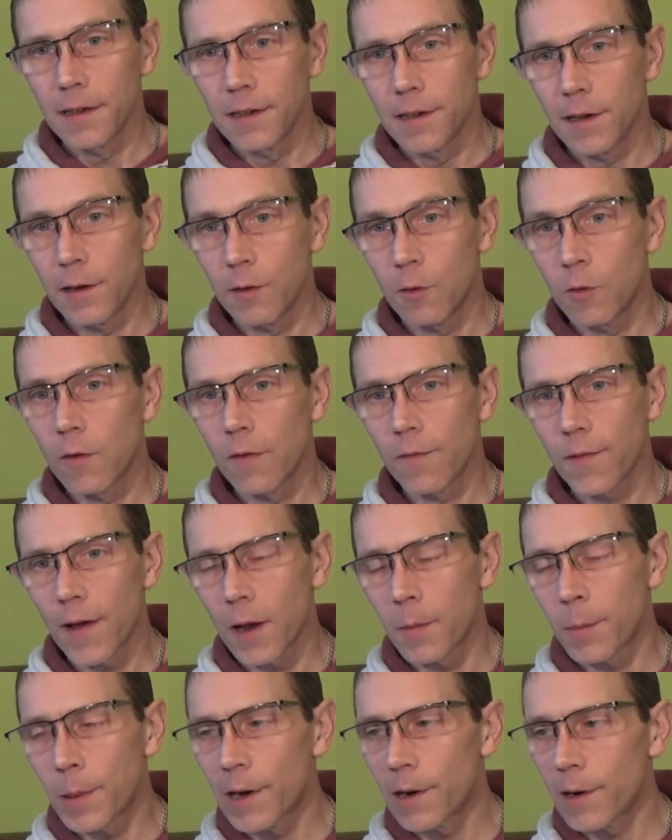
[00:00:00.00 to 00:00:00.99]
It all fell
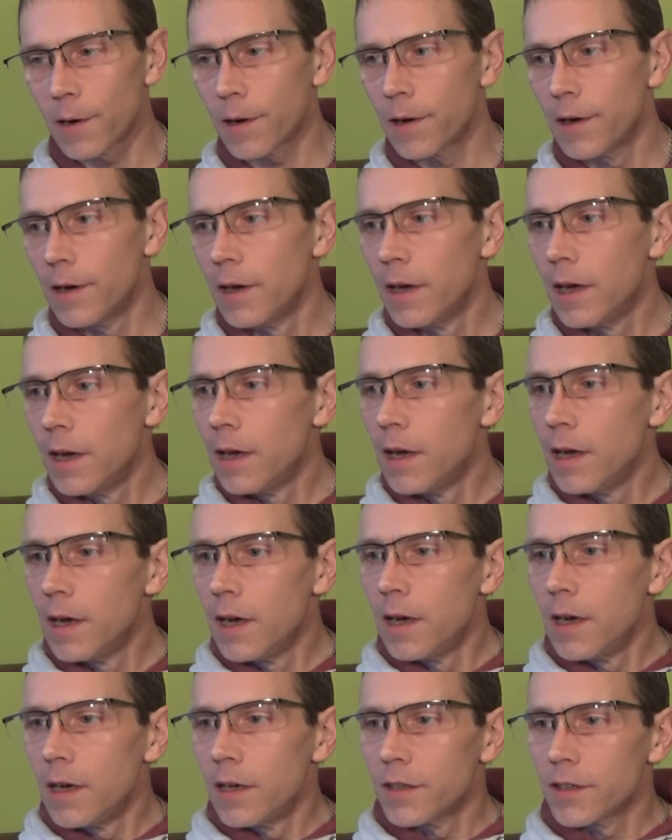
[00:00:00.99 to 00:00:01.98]
apart.
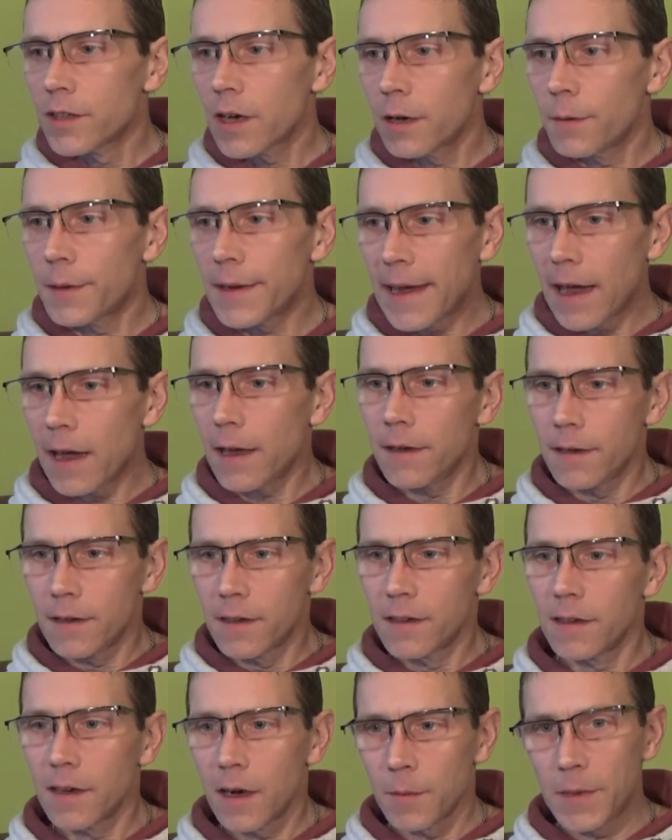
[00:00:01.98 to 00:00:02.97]
So again,
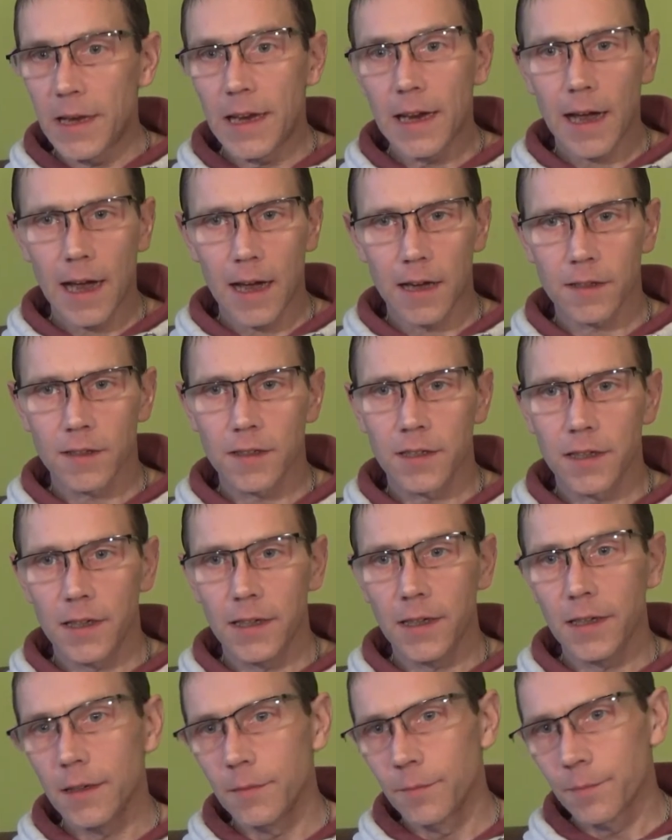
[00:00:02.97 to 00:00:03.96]
I'm in a cat
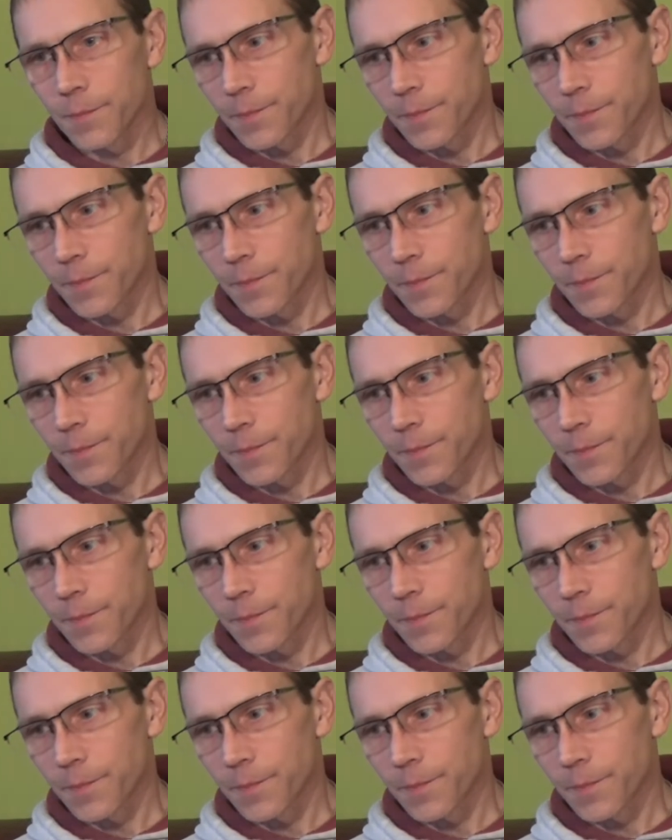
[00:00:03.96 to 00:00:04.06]
C.